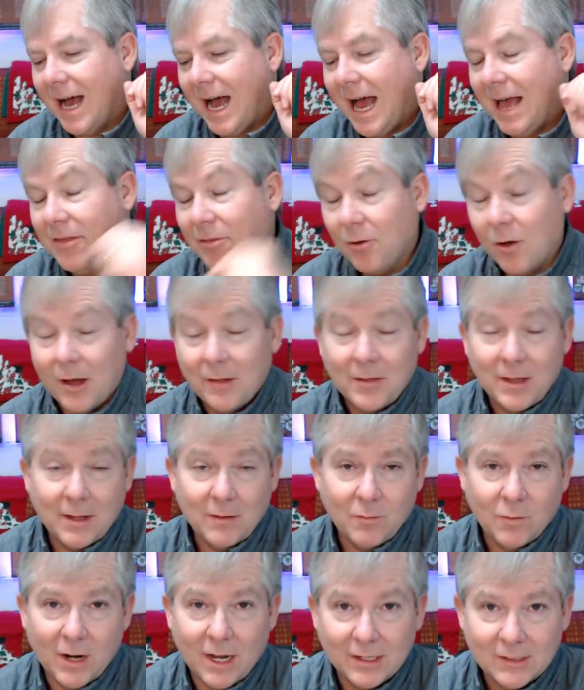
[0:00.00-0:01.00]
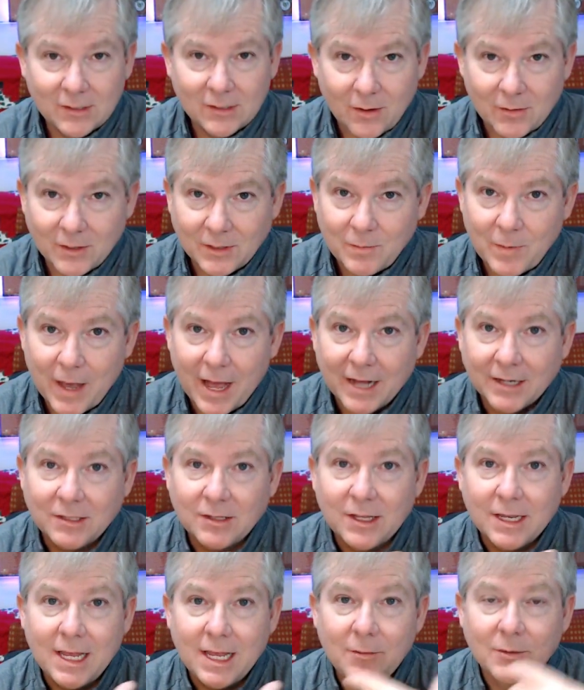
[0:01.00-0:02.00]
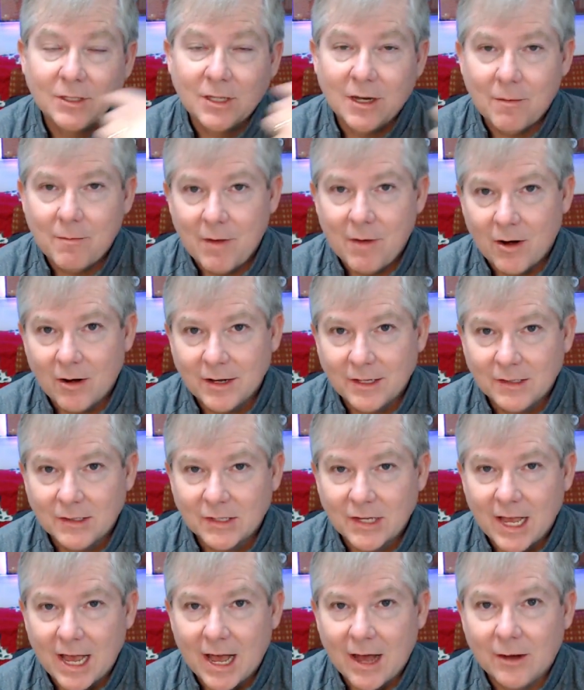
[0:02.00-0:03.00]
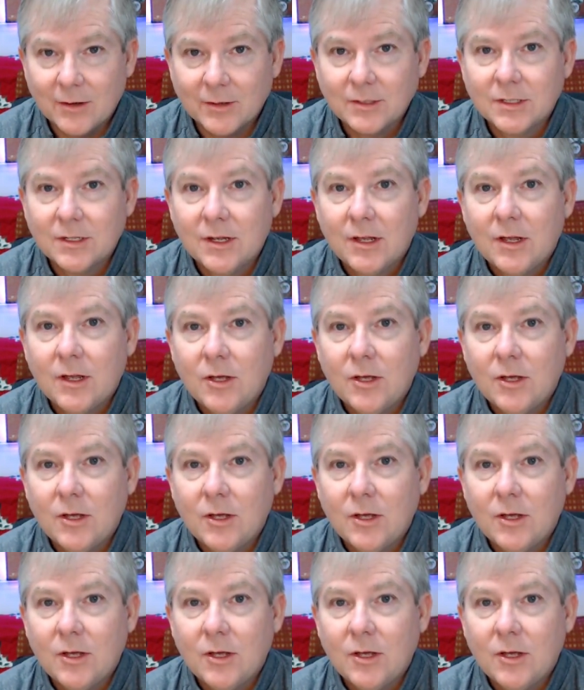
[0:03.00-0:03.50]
I thought that when I saw this patch that he was an American scout